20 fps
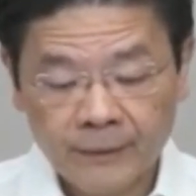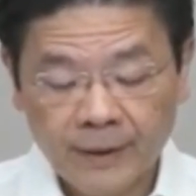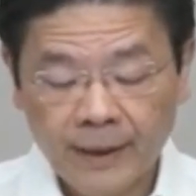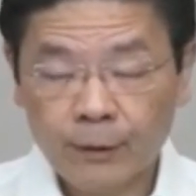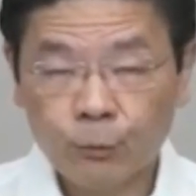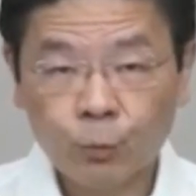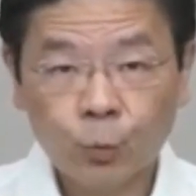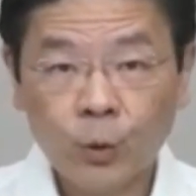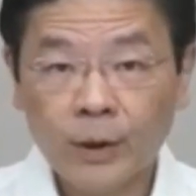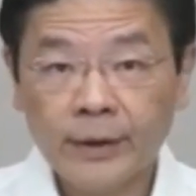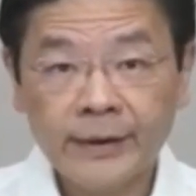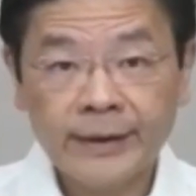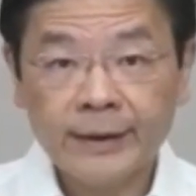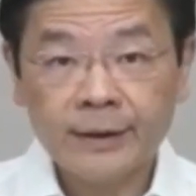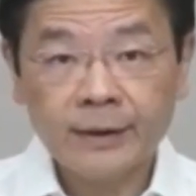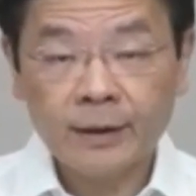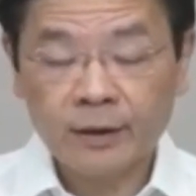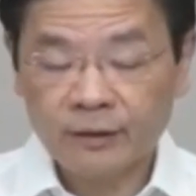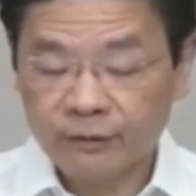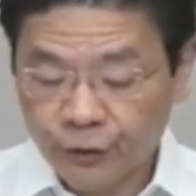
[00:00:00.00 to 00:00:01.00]
And were
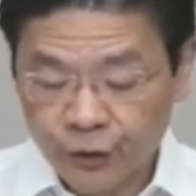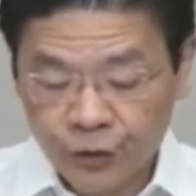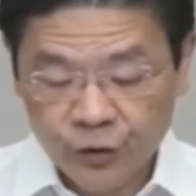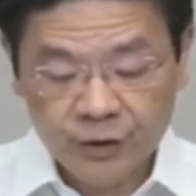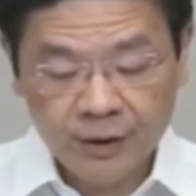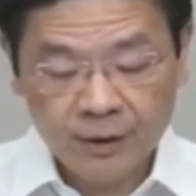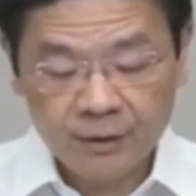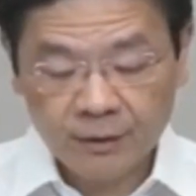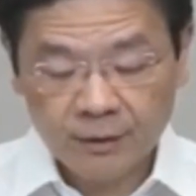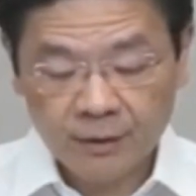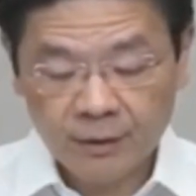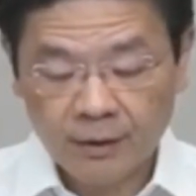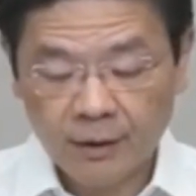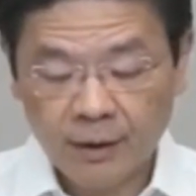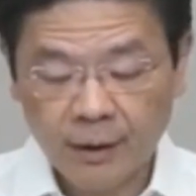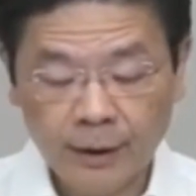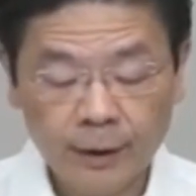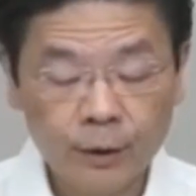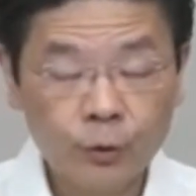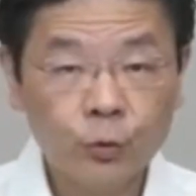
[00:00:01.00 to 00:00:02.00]
it a Christian,
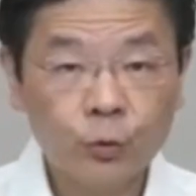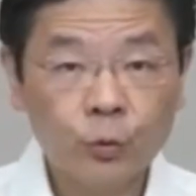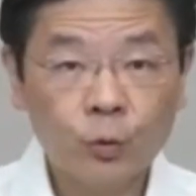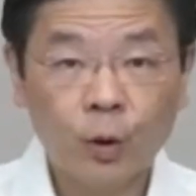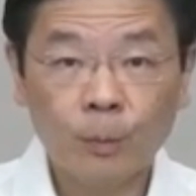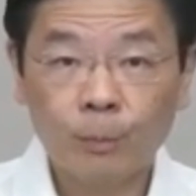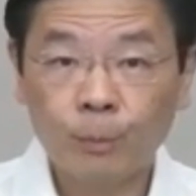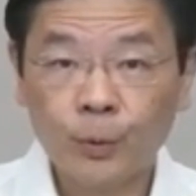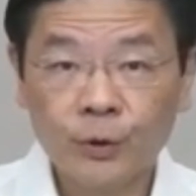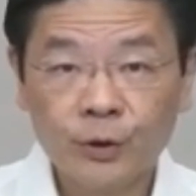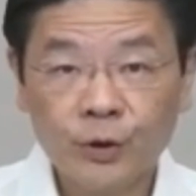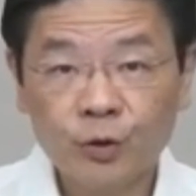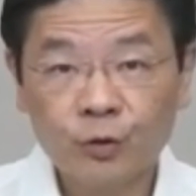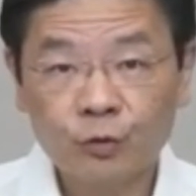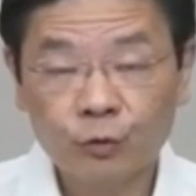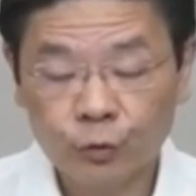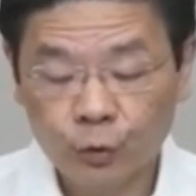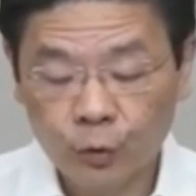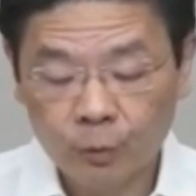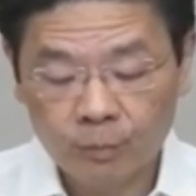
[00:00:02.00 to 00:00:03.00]
a Hindu or
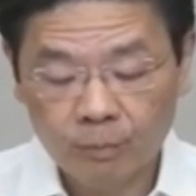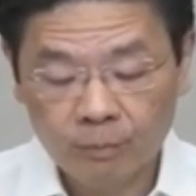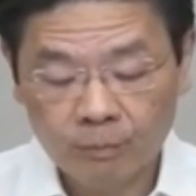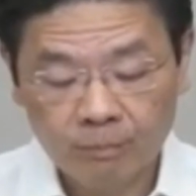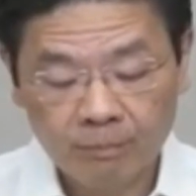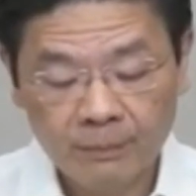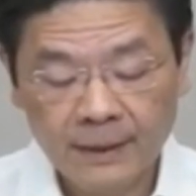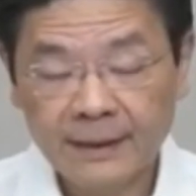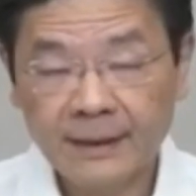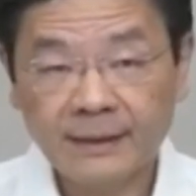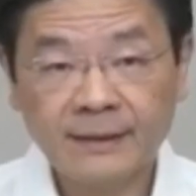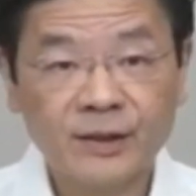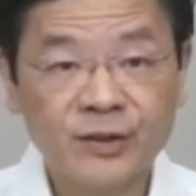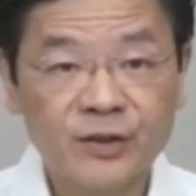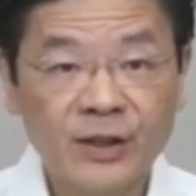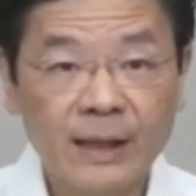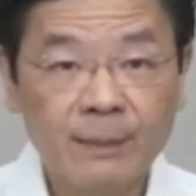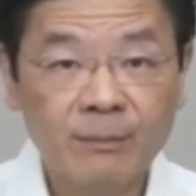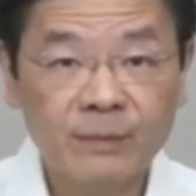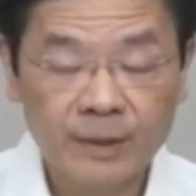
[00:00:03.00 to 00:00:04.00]
Buddhist group making the
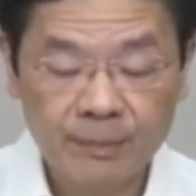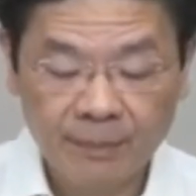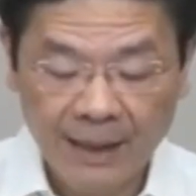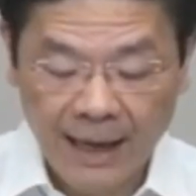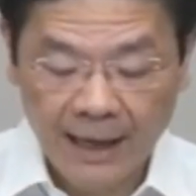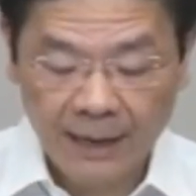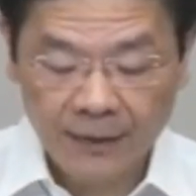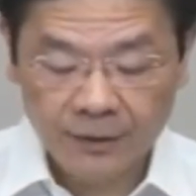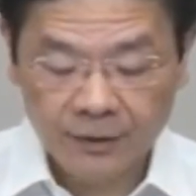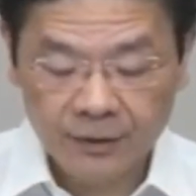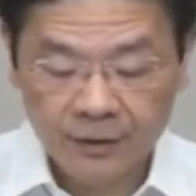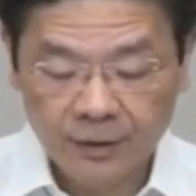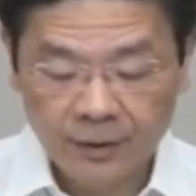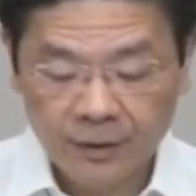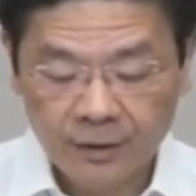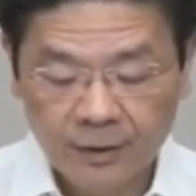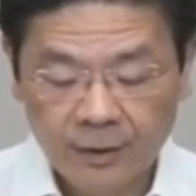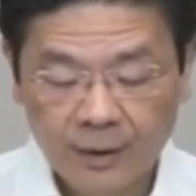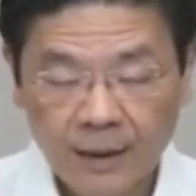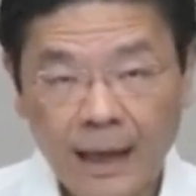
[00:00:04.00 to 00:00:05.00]
same demand,
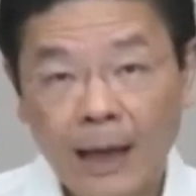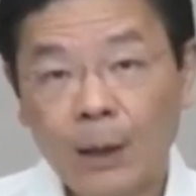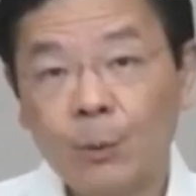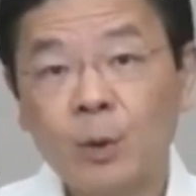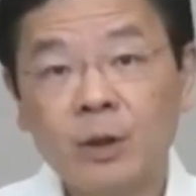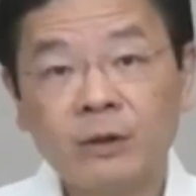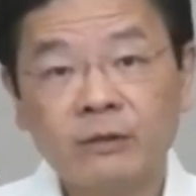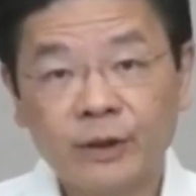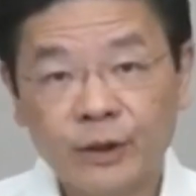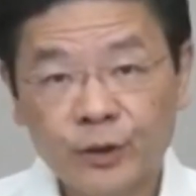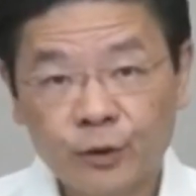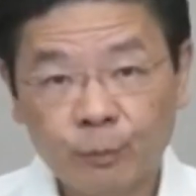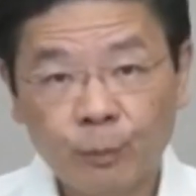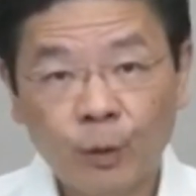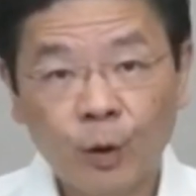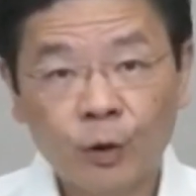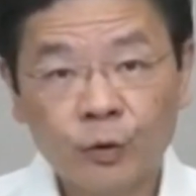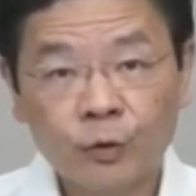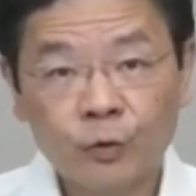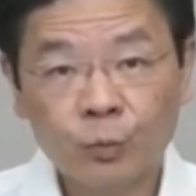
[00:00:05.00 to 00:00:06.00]
our
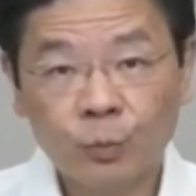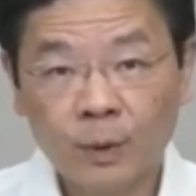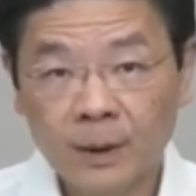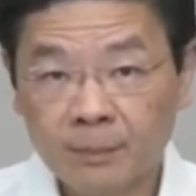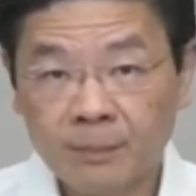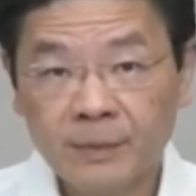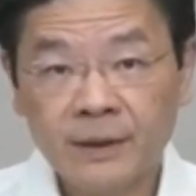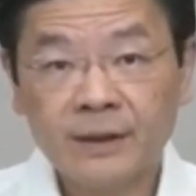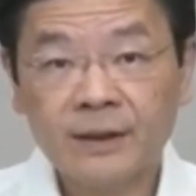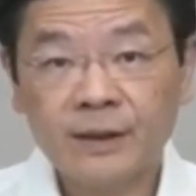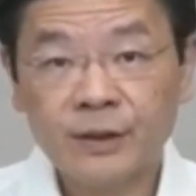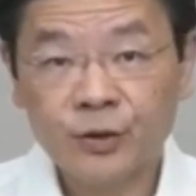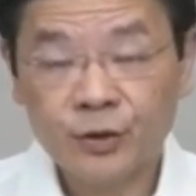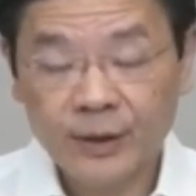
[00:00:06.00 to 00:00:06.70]
response would be the